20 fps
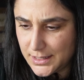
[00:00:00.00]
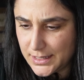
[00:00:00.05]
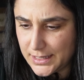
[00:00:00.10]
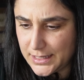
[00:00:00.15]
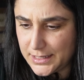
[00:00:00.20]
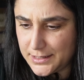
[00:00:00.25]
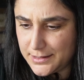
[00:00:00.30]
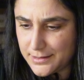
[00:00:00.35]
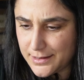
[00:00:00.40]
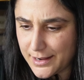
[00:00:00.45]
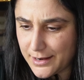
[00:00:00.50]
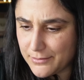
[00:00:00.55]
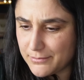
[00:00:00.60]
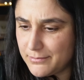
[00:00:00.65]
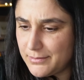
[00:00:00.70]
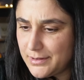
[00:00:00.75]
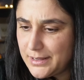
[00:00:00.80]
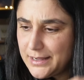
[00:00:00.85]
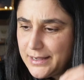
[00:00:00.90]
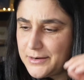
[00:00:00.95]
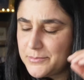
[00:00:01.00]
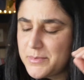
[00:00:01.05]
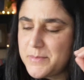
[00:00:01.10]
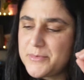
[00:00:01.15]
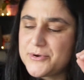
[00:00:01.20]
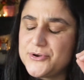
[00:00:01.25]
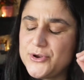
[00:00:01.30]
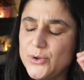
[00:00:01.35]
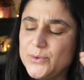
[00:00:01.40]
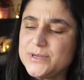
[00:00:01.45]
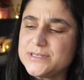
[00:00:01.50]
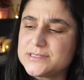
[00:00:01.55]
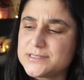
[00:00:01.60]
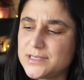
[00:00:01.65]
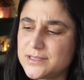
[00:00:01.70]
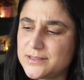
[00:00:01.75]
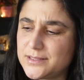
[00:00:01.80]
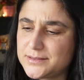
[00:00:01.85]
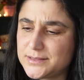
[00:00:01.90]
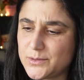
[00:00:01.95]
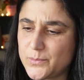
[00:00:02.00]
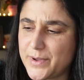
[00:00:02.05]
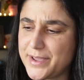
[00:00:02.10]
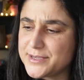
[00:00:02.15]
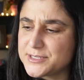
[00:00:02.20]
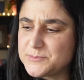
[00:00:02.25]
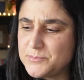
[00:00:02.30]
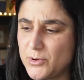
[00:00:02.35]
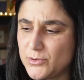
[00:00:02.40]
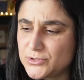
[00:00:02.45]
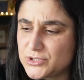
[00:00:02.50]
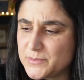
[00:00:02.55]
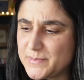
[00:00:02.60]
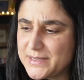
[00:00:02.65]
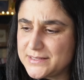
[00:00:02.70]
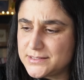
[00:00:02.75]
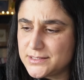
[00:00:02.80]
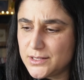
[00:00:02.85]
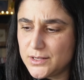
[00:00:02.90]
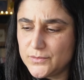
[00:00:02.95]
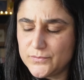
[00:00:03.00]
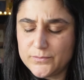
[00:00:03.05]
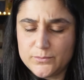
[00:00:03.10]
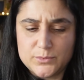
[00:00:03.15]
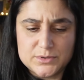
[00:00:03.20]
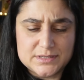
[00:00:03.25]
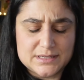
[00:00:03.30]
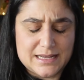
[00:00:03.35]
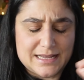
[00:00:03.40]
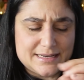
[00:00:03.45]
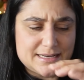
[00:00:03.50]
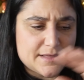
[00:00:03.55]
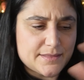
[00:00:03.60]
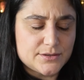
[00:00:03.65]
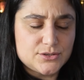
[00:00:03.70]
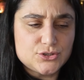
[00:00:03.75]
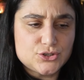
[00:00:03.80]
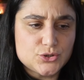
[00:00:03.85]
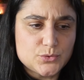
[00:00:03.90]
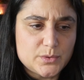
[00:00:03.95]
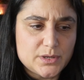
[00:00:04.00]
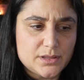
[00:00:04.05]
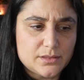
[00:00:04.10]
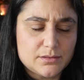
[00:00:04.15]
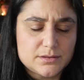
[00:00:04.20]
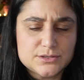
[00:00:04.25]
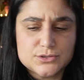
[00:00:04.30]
and I remember noticing that the way I spoke to myself had nothing to do with,